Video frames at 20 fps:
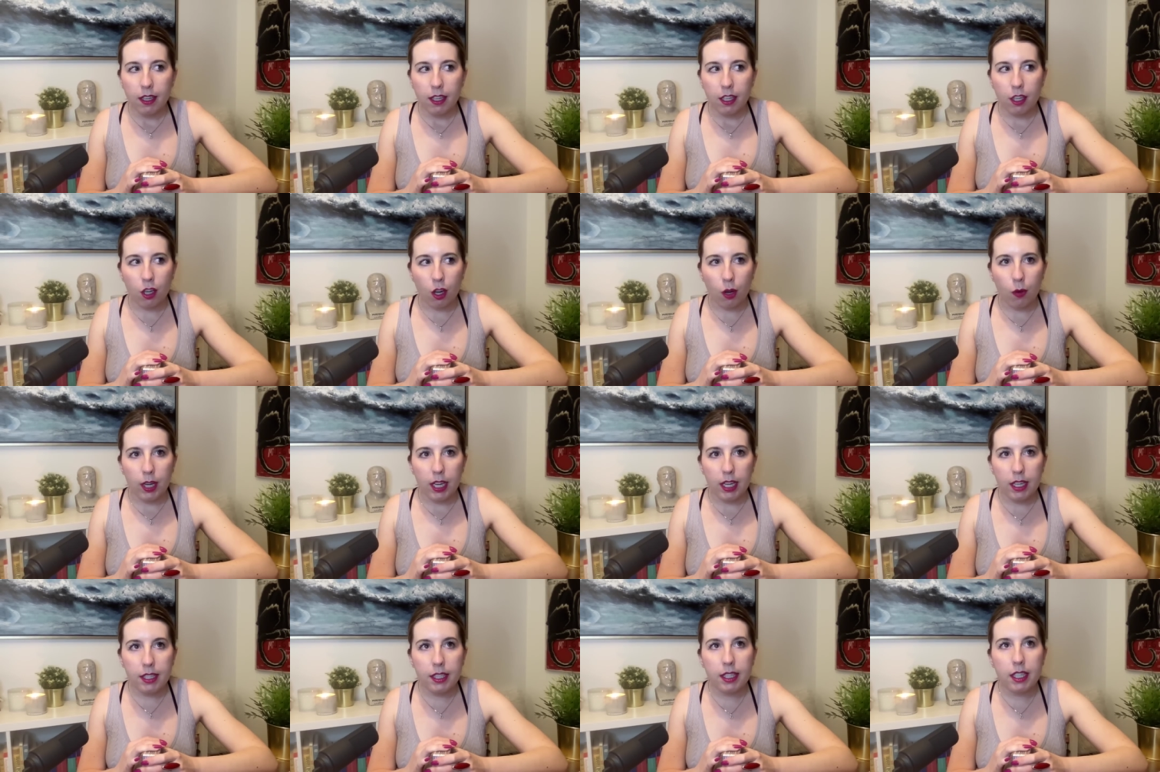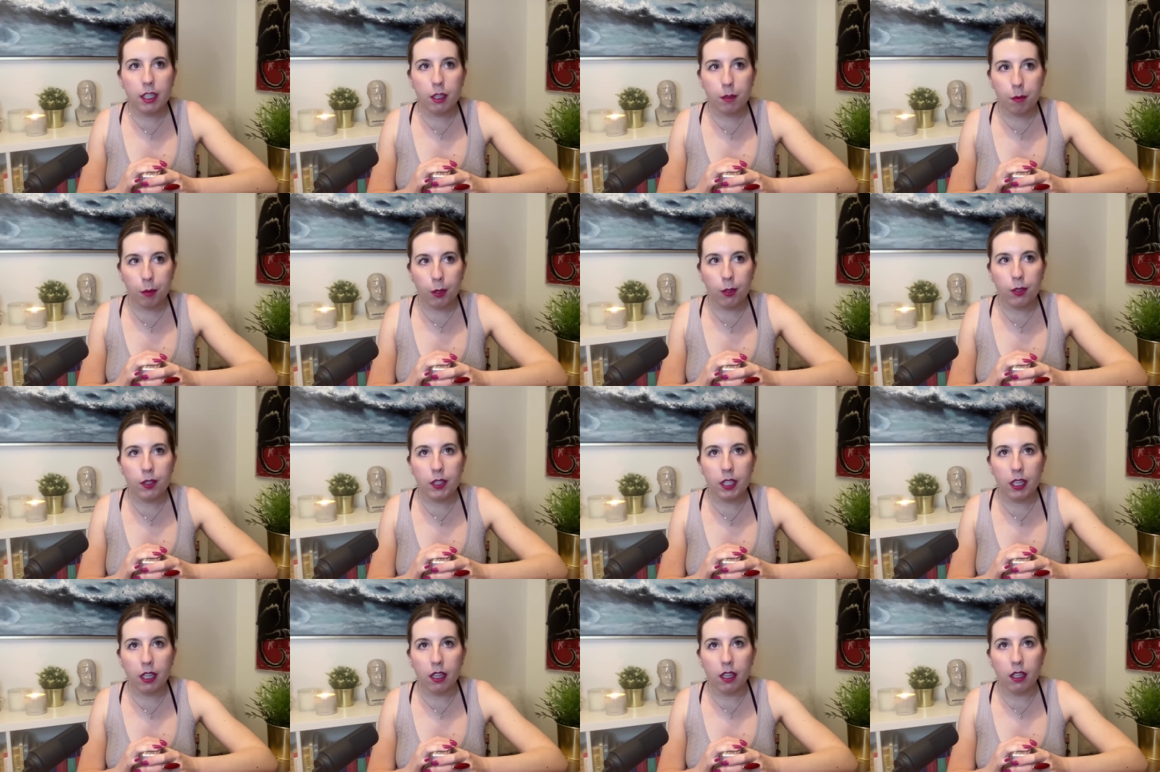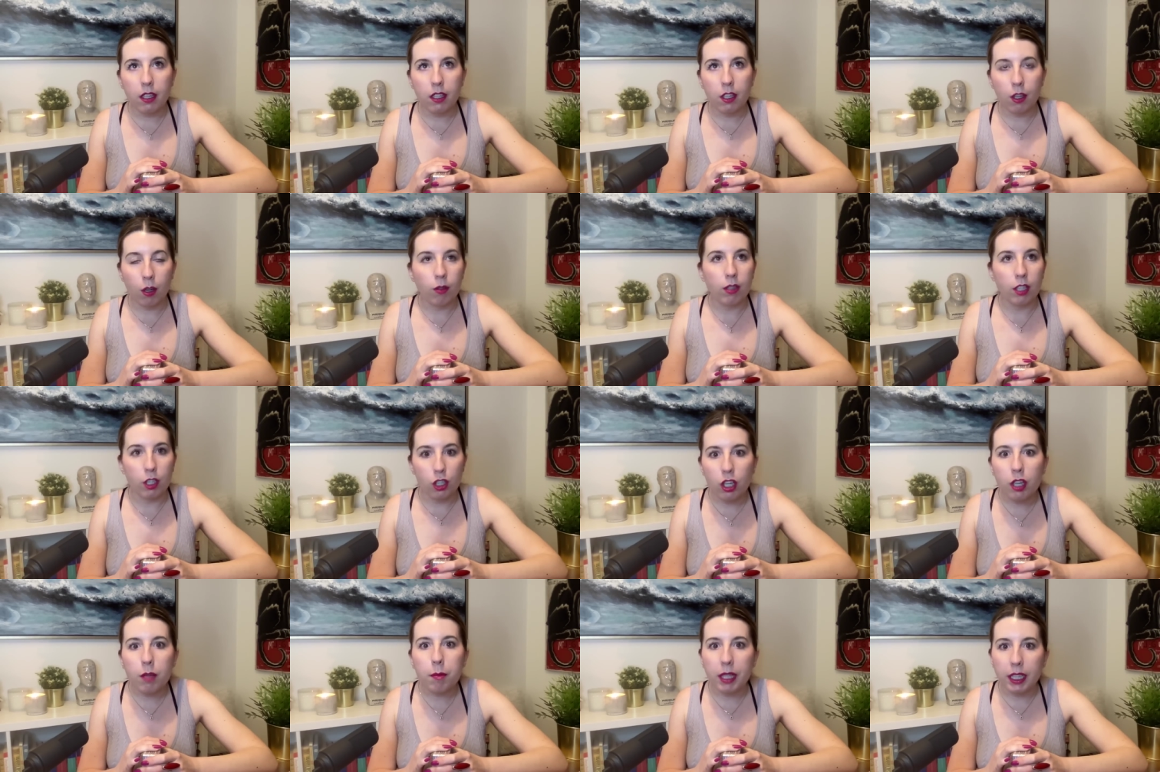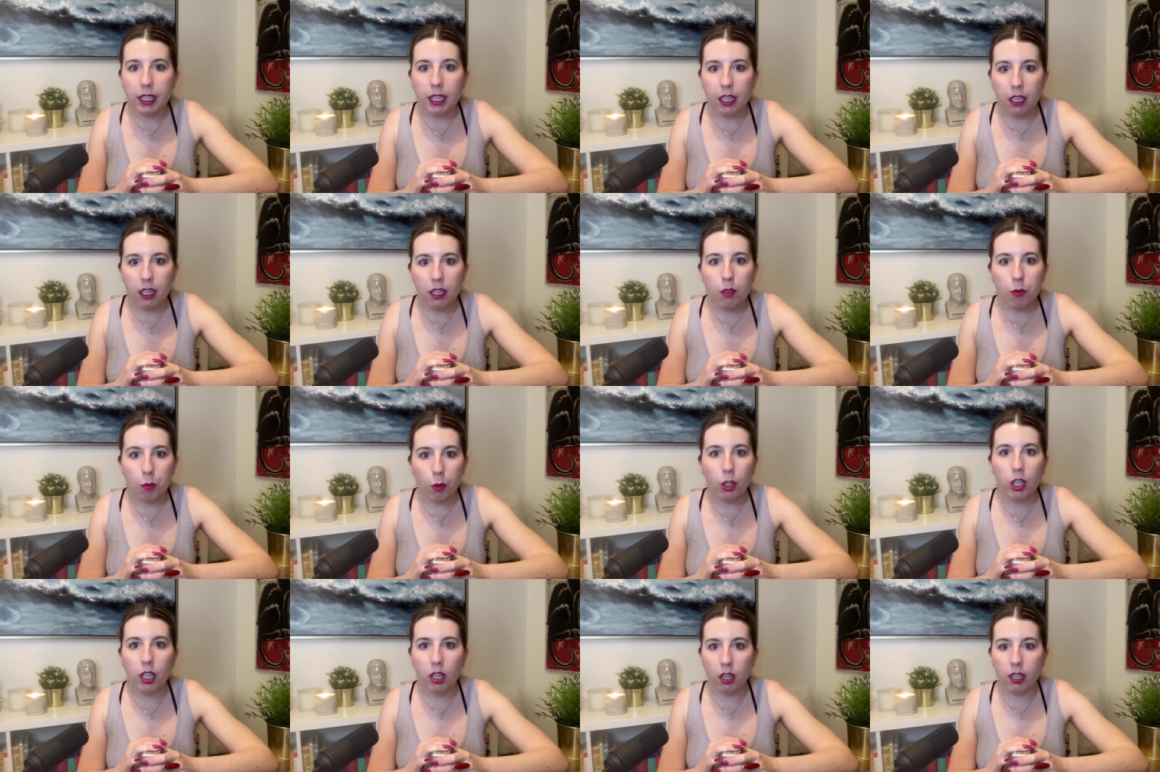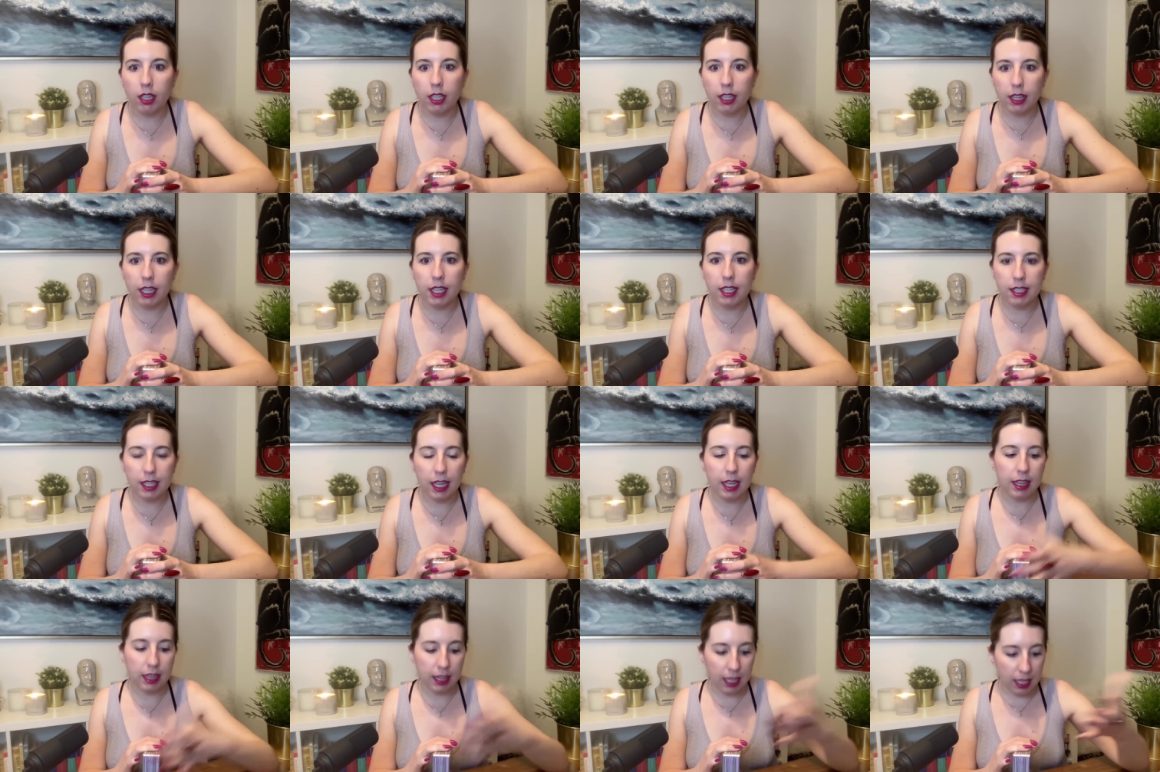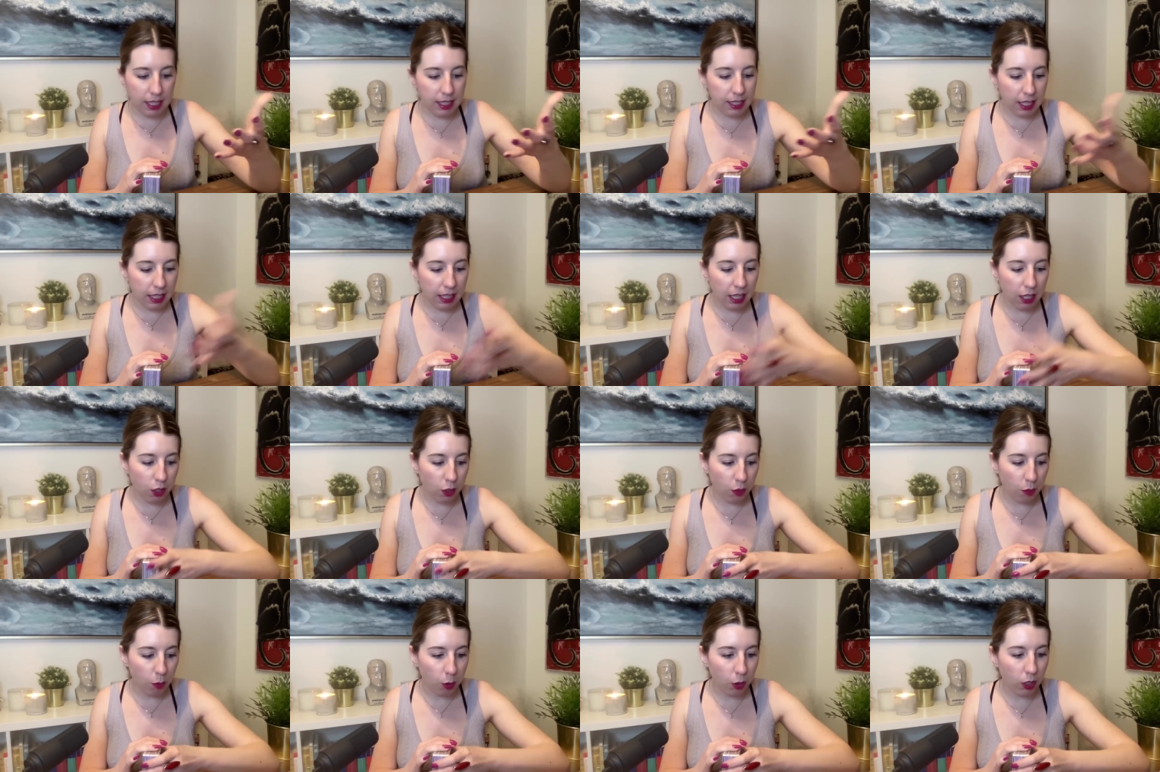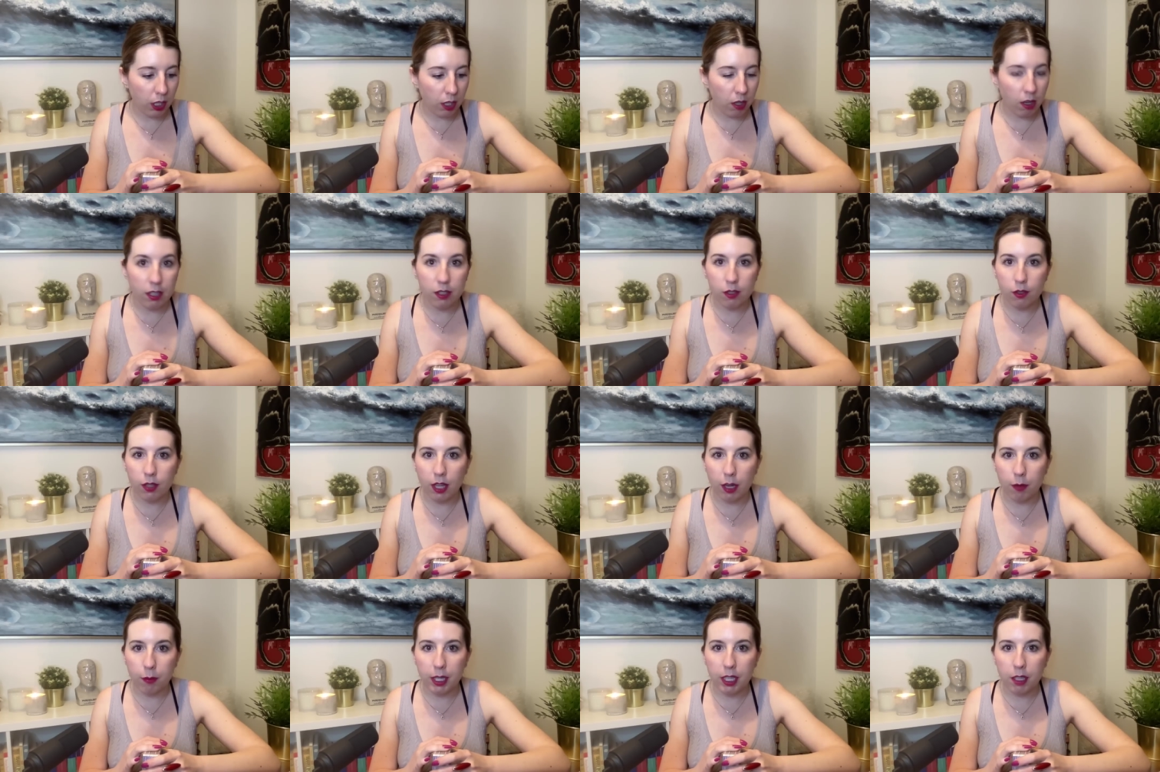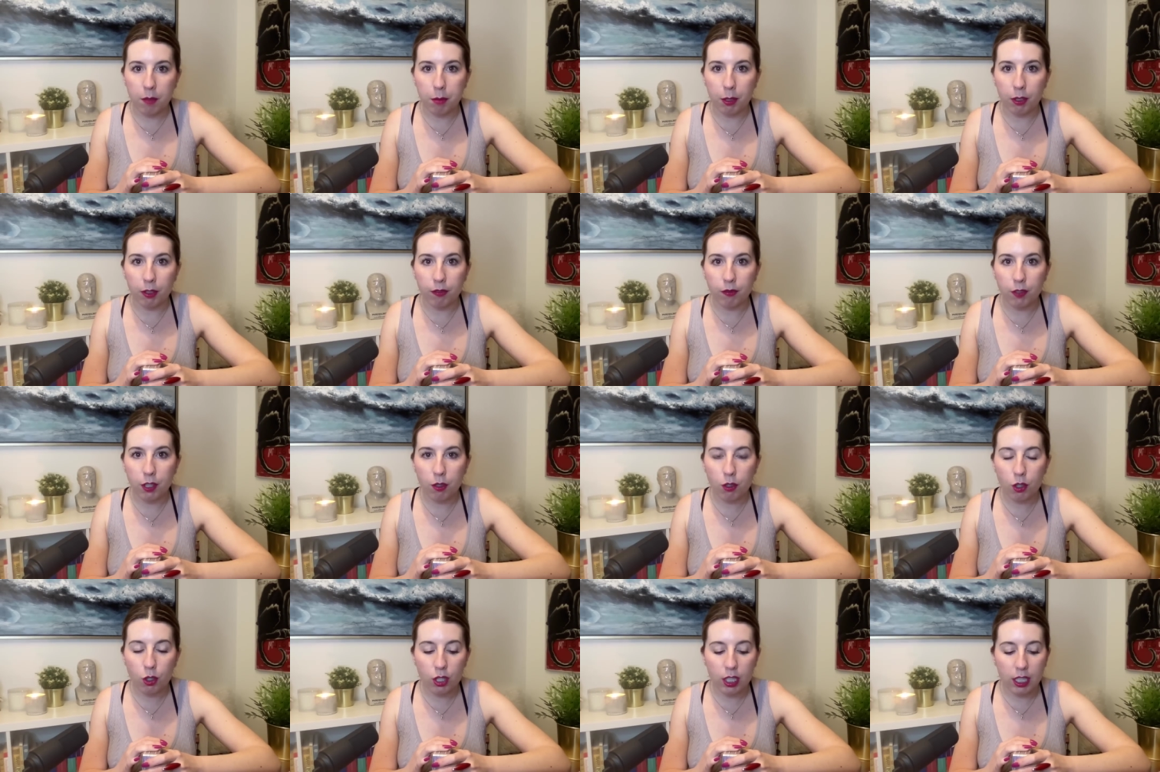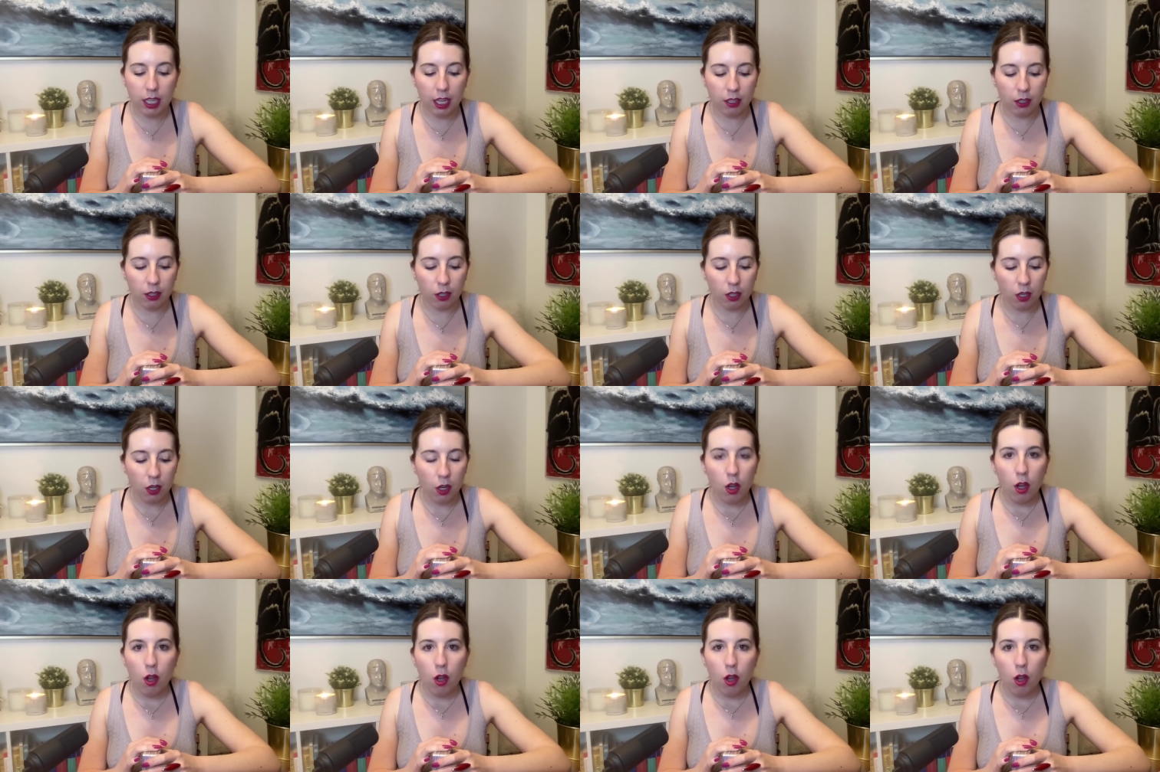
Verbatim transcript: you know, is this person, you know, legitimately working on the things that they say that they're working on so that we can build a future together?